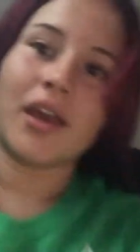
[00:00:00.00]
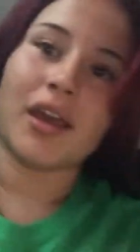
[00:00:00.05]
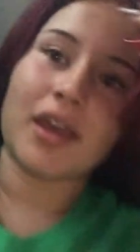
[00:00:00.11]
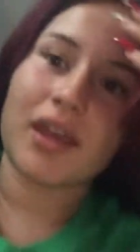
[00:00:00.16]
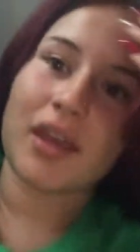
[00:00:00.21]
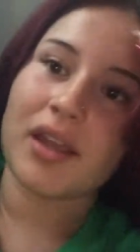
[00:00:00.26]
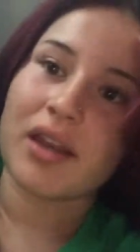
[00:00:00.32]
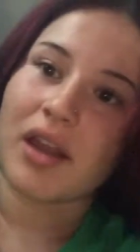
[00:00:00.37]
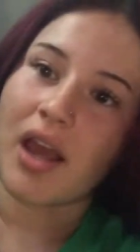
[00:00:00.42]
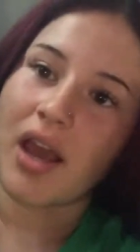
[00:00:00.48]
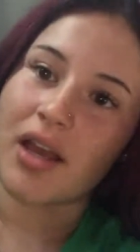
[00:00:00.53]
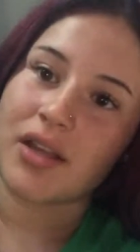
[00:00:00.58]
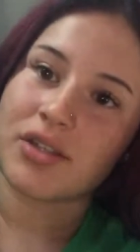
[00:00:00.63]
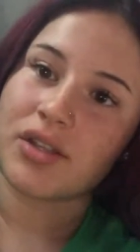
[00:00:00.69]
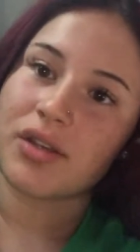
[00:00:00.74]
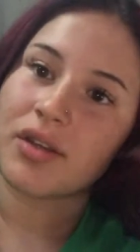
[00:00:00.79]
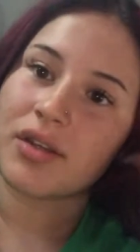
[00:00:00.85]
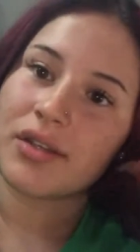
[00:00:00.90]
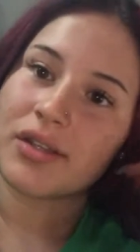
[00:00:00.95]
And
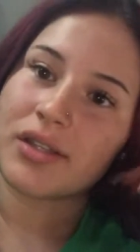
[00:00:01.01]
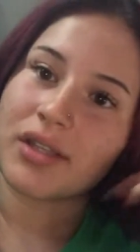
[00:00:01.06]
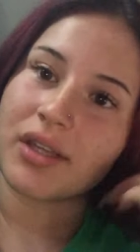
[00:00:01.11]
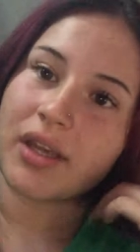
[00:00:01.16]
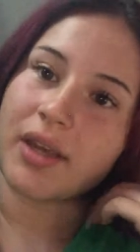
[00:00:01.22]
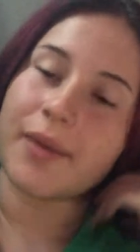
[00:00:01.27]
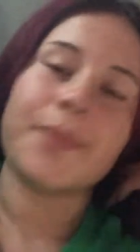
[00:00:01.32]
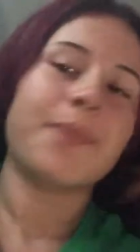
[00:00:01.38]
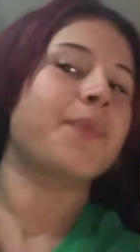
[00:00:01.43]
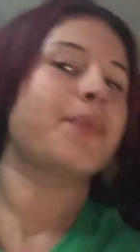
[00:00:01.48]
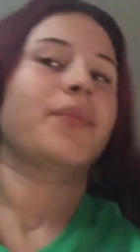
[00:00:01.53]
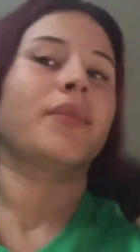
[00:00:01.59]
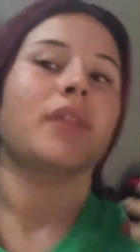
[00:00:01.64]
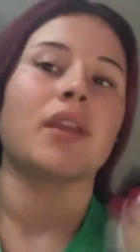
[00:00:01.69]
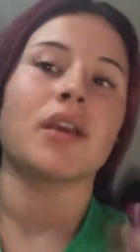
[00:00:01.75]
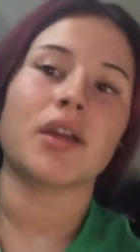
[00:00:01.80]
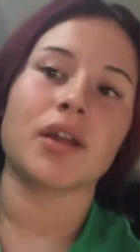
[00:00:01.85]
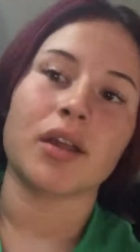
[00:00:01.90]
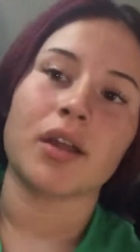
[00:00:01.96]
as you can see,
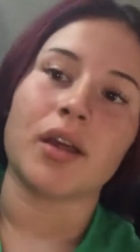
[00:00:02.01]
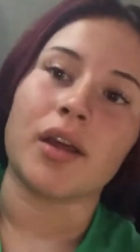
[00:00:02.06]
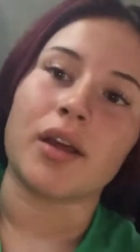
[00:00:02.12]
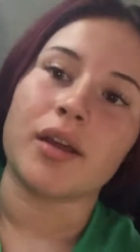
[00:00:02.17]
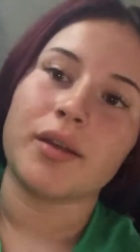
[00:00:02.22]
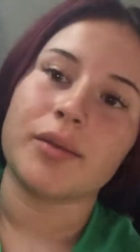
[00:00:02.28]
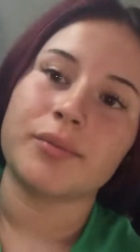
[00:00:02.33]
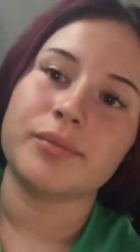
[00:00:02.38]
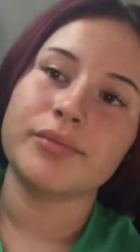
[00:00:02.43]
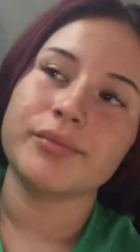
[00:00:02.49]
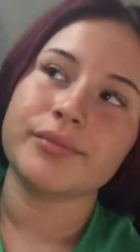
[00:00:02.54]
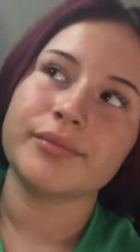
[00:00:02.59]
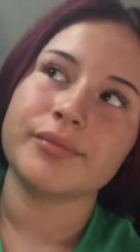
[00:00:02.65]
um,